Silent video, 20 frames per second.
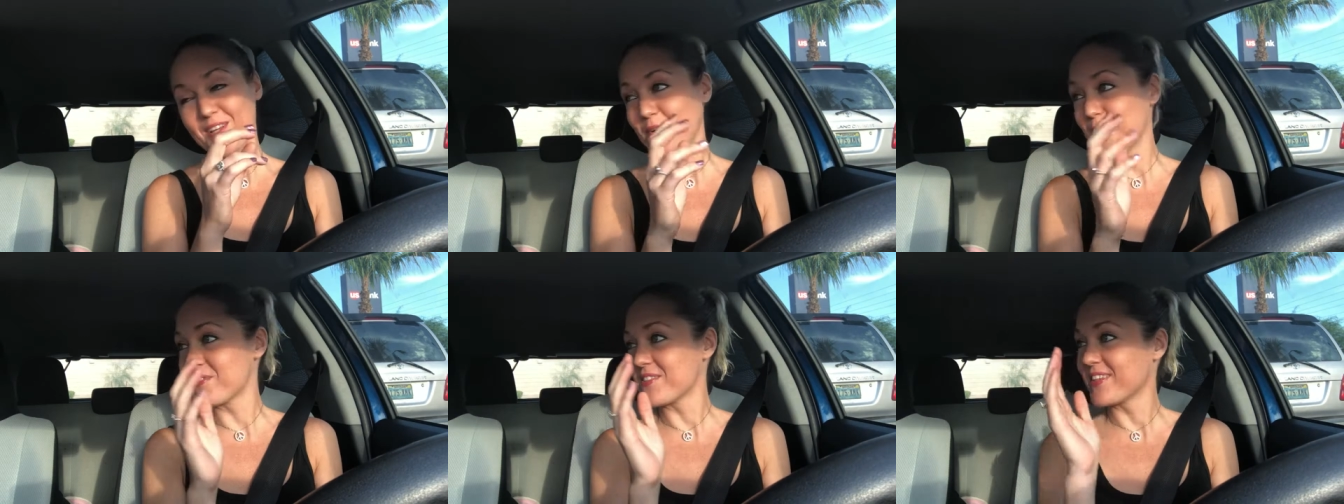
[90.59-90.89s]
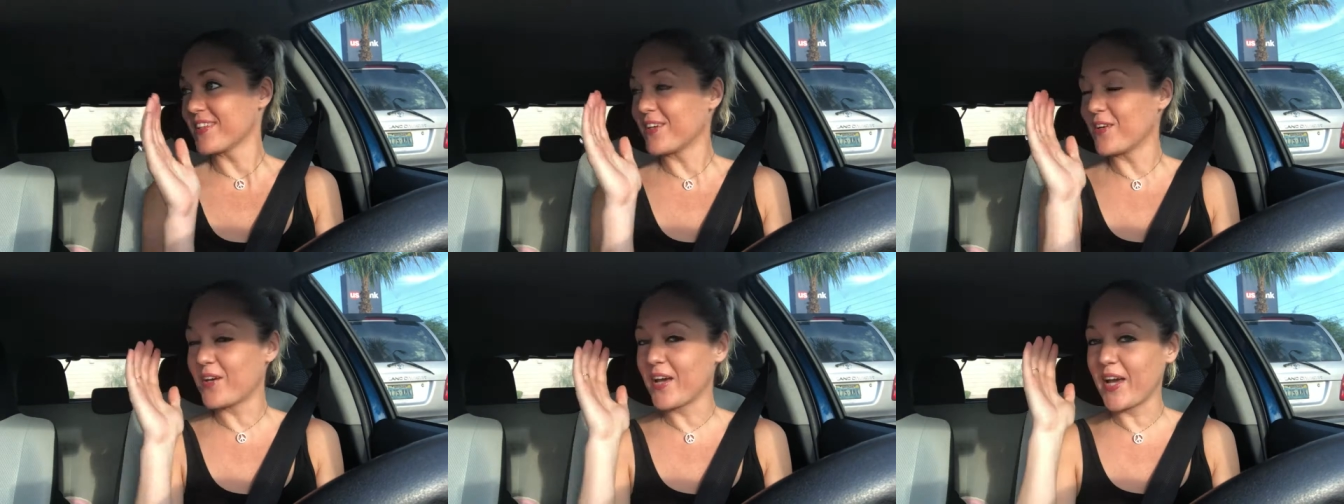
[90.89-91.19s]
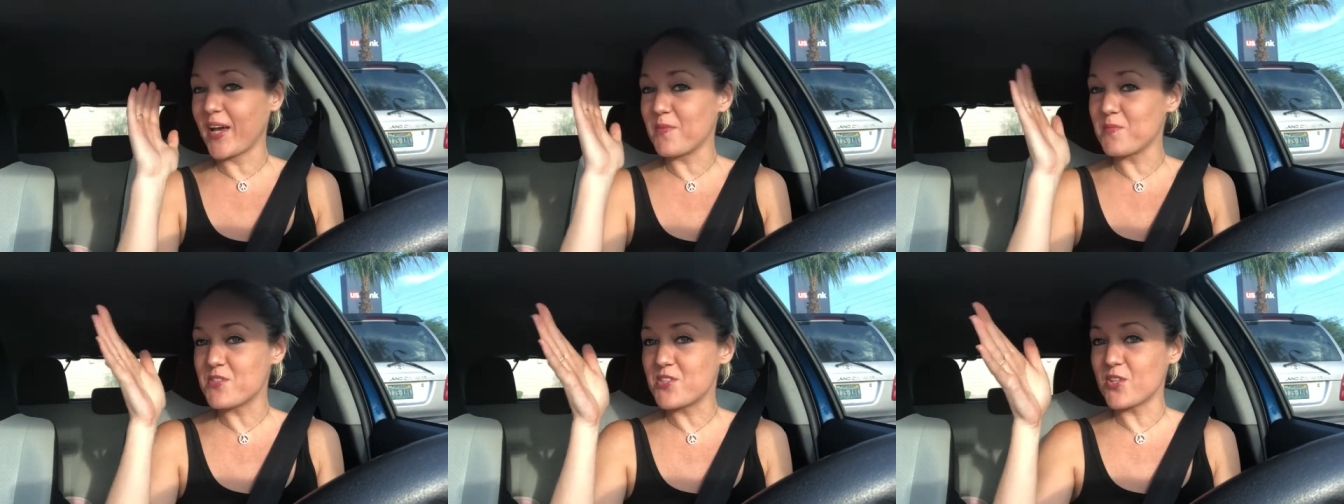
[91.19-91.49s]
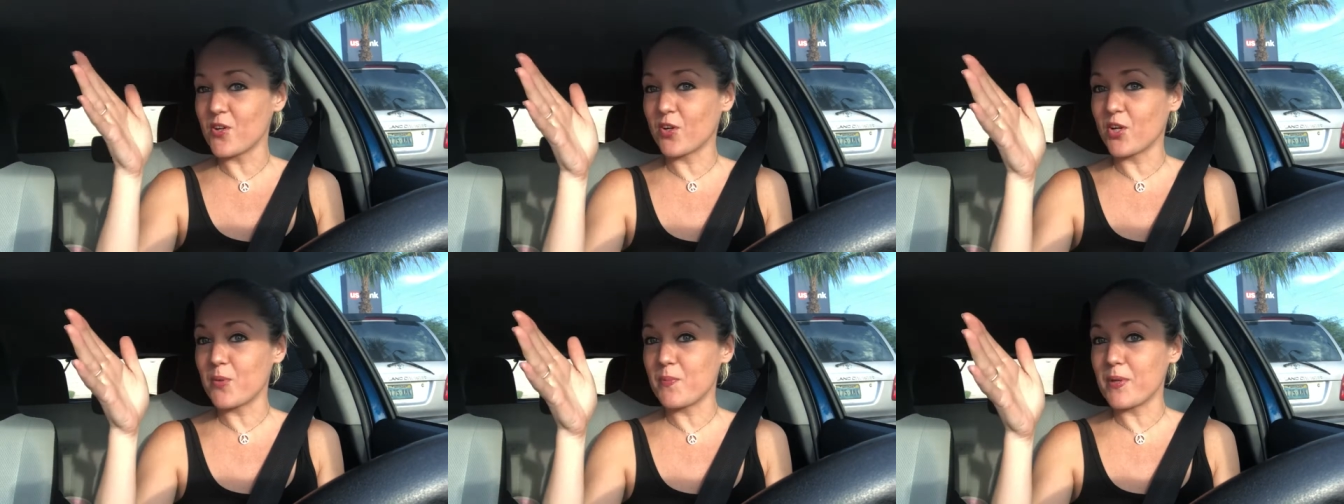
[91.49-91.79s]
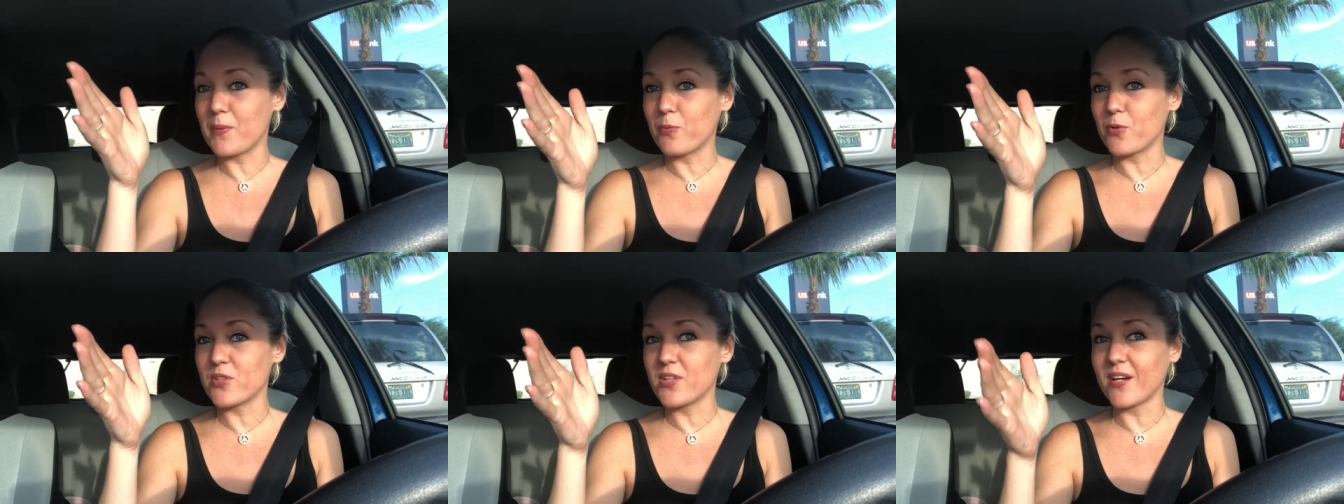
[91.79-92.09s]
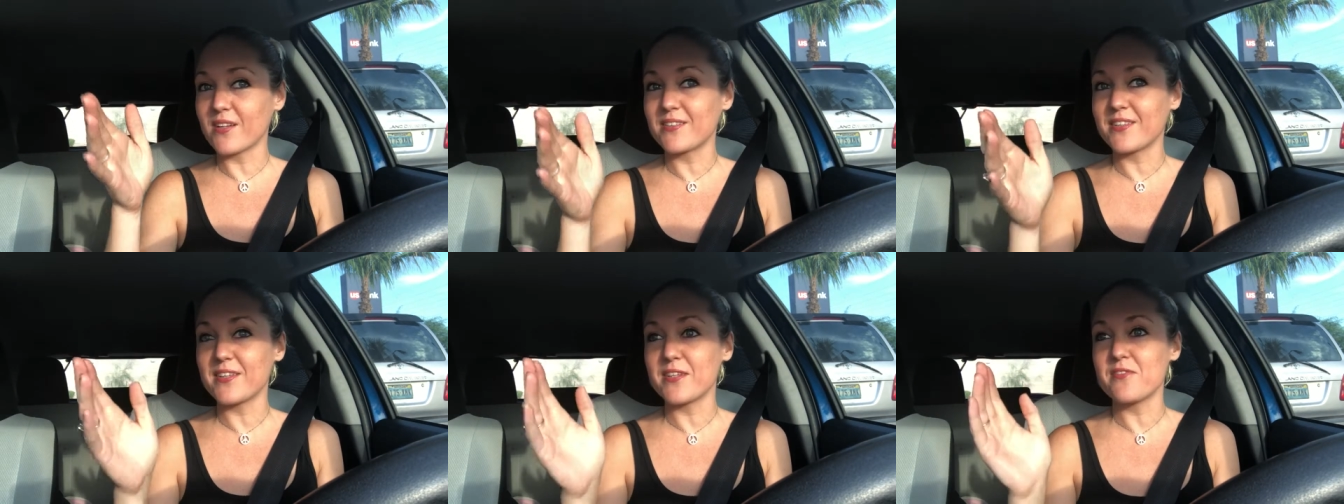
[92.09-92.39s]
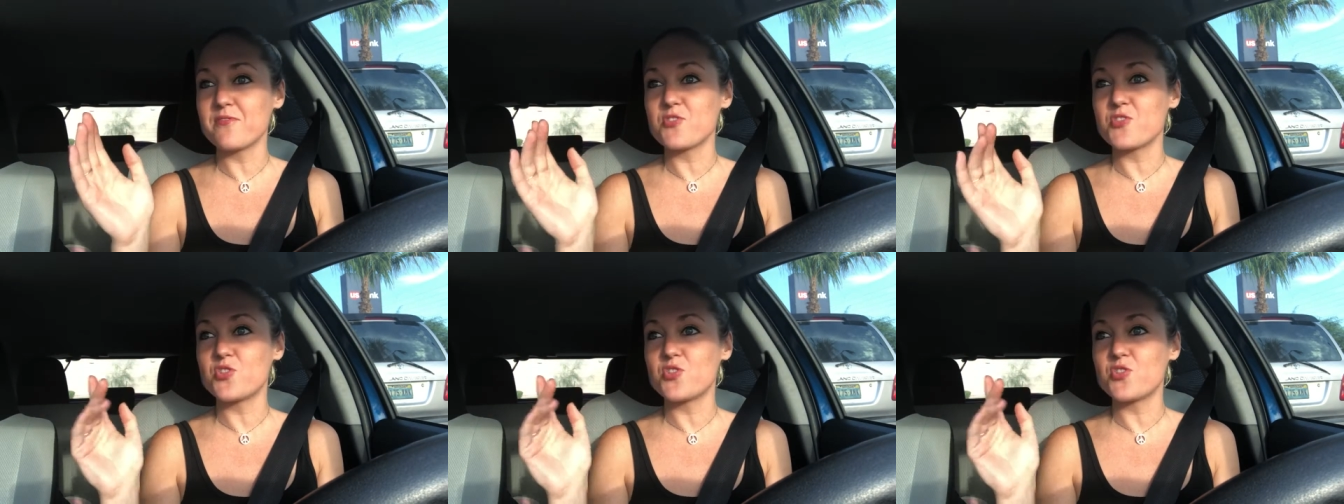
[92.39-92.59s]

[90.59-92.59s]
I was like, okay, I'm still gonna be productive.